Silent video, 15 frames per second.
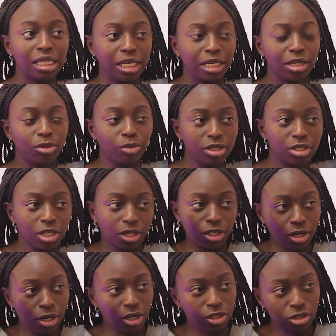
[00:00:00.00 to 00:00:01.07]
Like, we
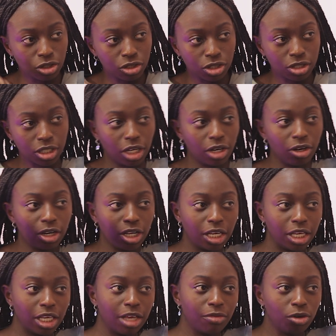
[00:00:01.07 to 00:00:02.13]
took your social
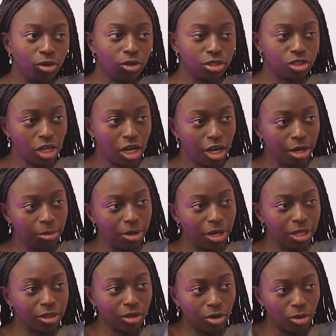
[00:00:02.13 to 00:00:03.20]
security and gave you a job
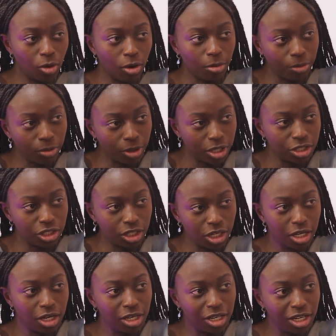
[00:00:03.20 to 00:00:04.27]
at the uh,
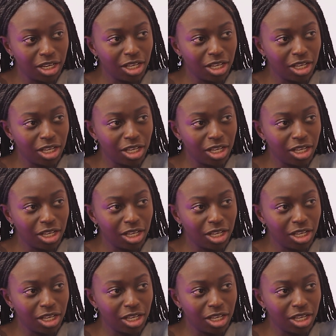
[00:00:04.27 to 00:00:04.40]
corporation.